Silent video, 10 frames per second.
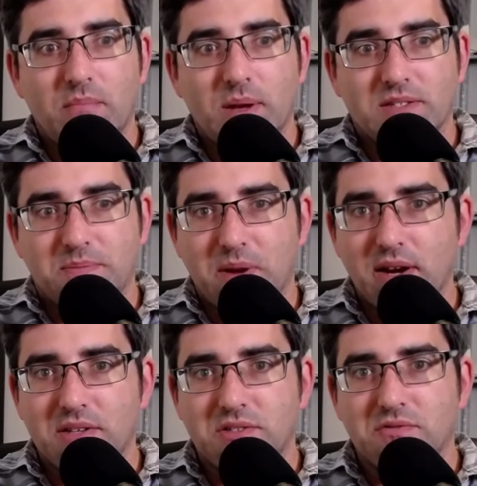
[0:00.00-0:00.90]

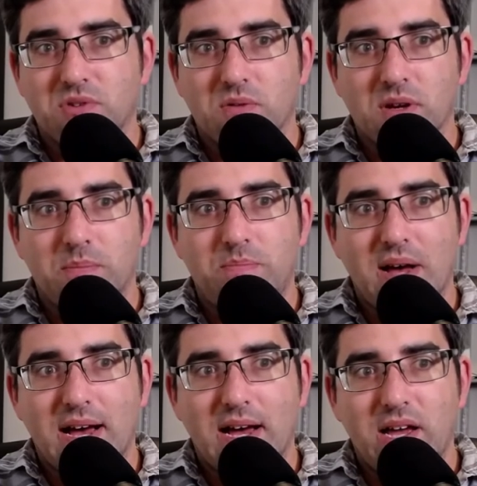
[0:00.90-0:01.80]
experience of growing up
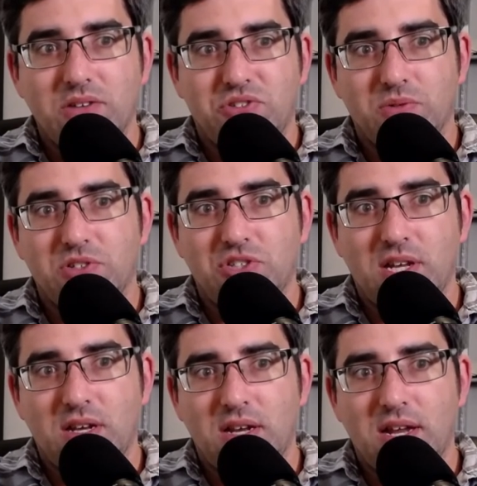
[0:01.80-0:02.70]
uh, Jewish
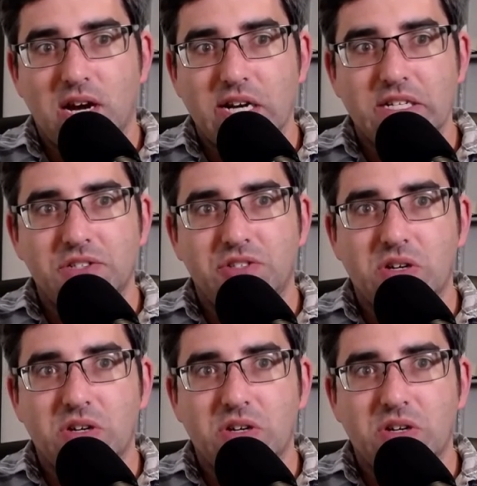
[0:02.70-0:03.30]
in in Ireland.